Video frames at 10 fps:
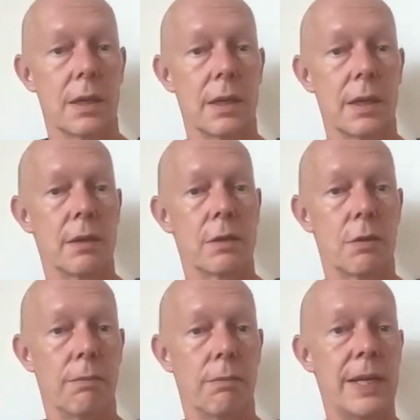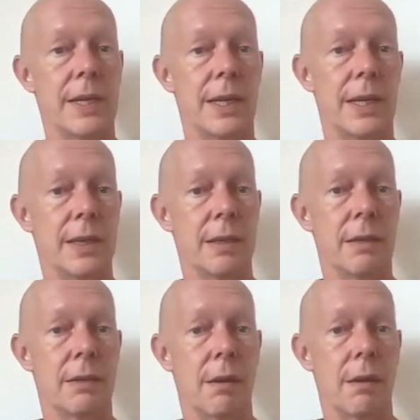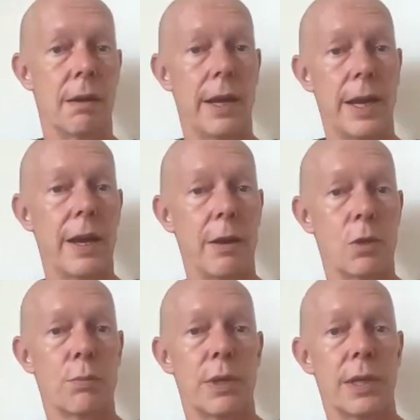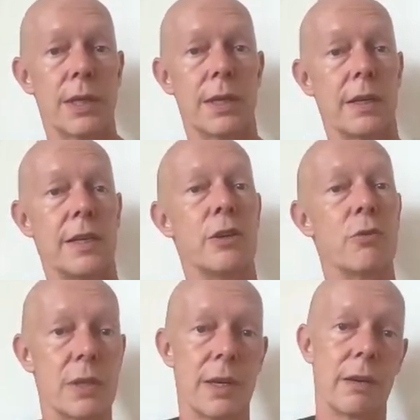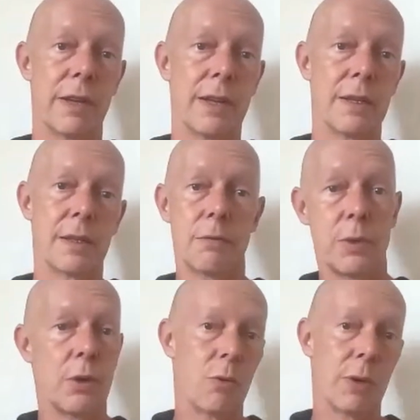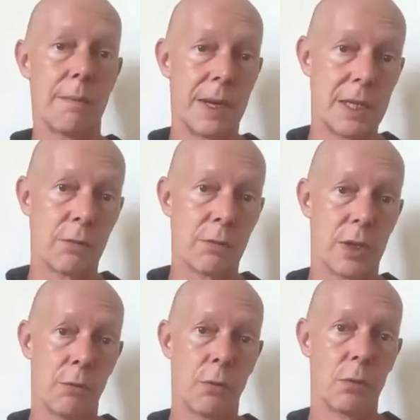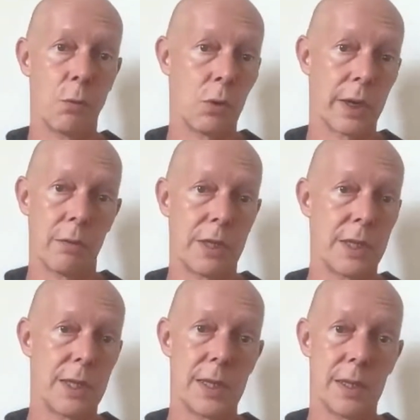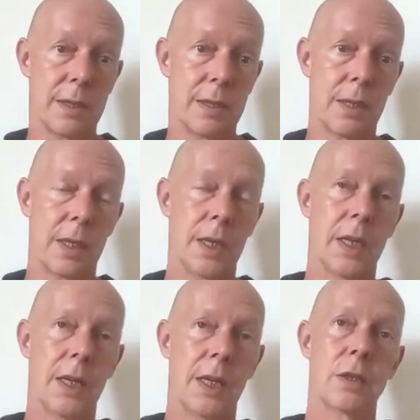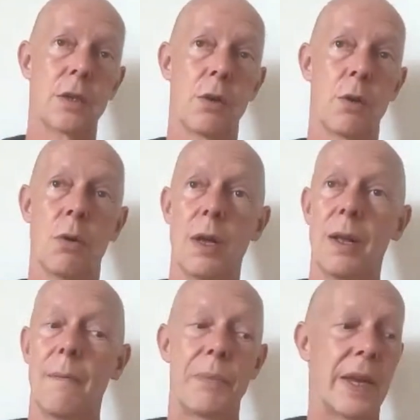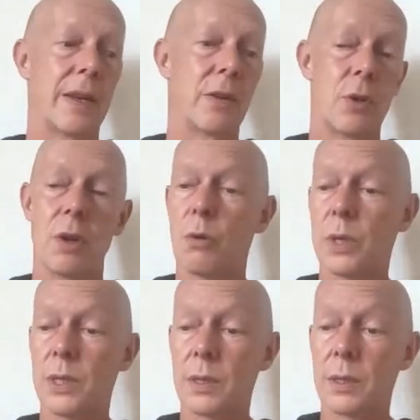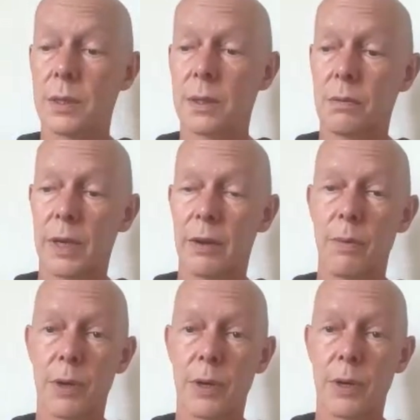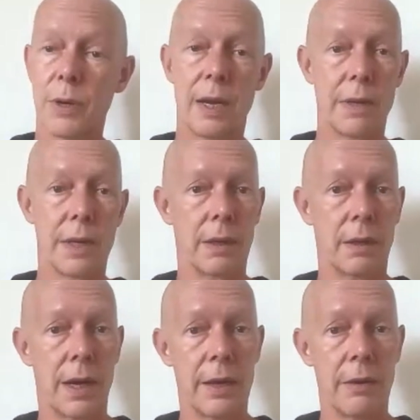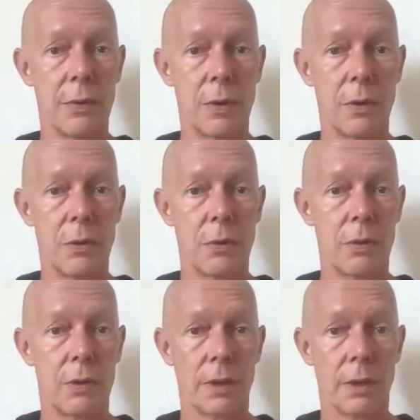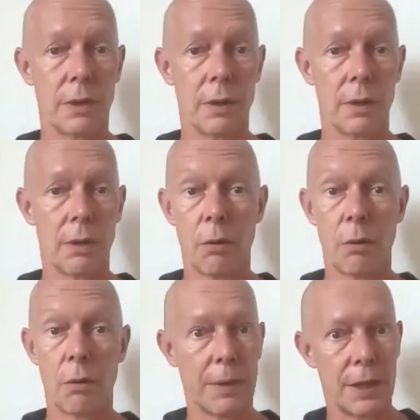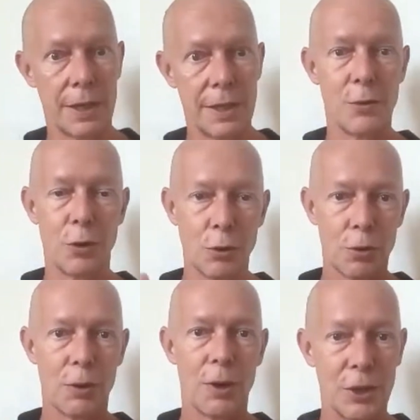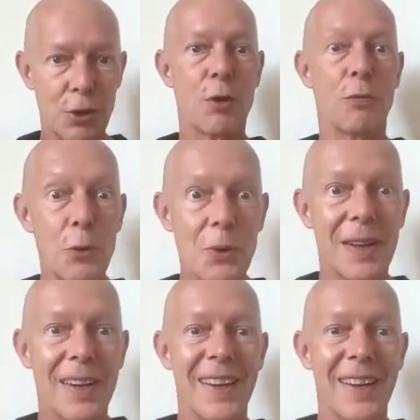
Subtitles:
And basically, the AI was predicting that years in advance, and we know what makes a difference for what kind of disease. So, and with everybody having an iPhone and, or let's say not just a phone,